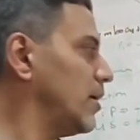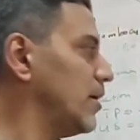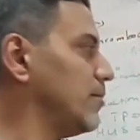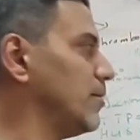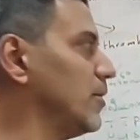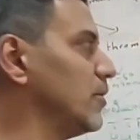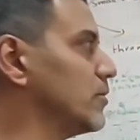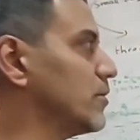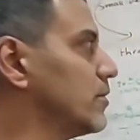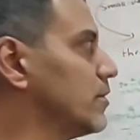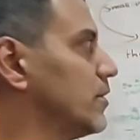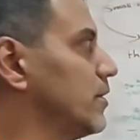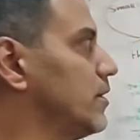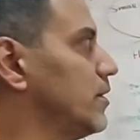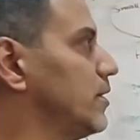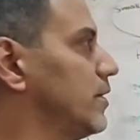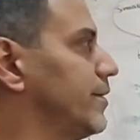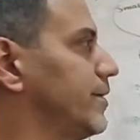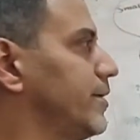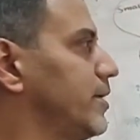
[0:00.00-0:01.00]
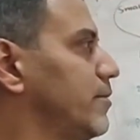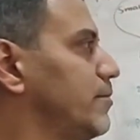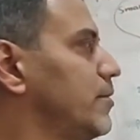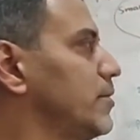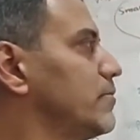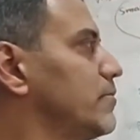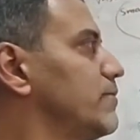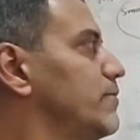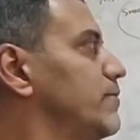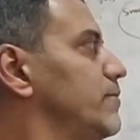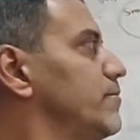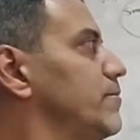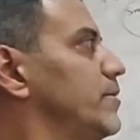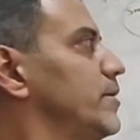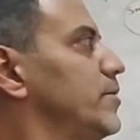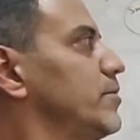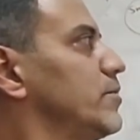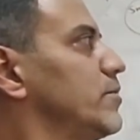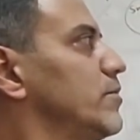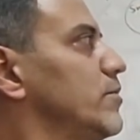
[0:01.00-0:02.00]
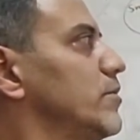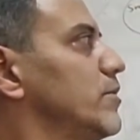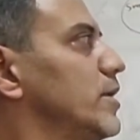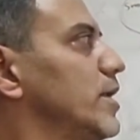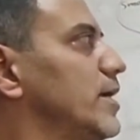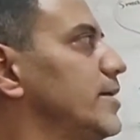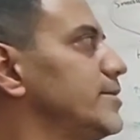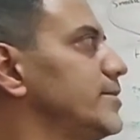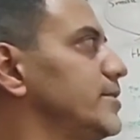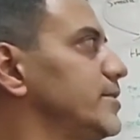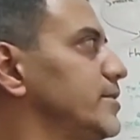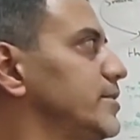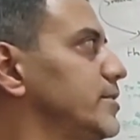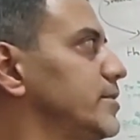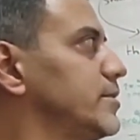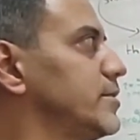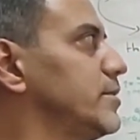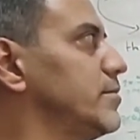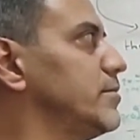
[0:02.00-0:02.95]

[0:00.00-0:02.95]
About, uh, about fibrinolysis,